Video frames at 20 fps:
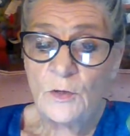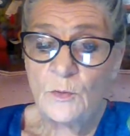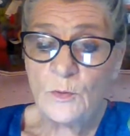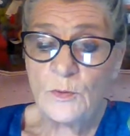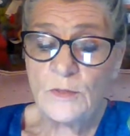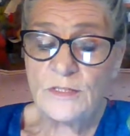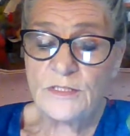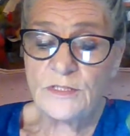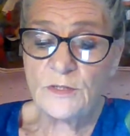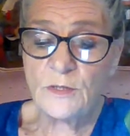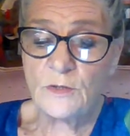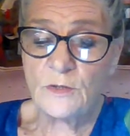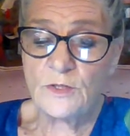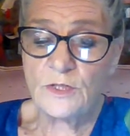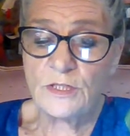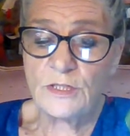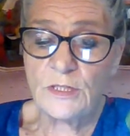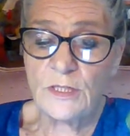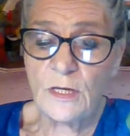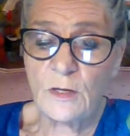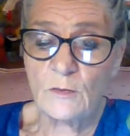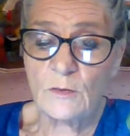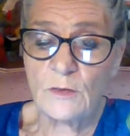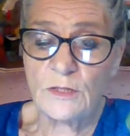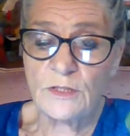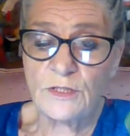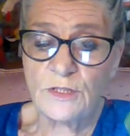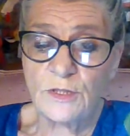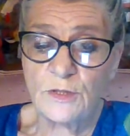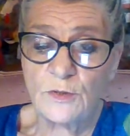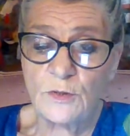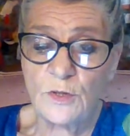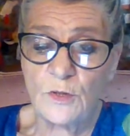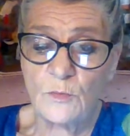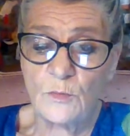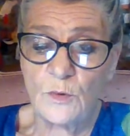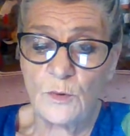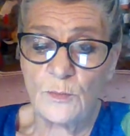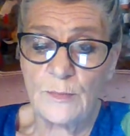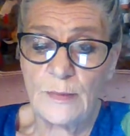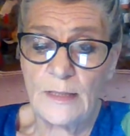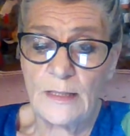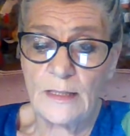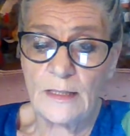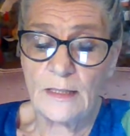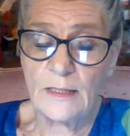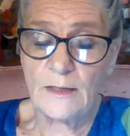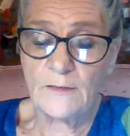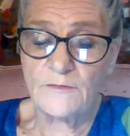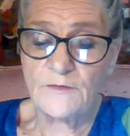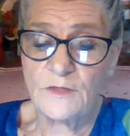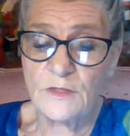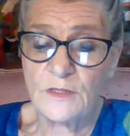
We searched the only two that were big enough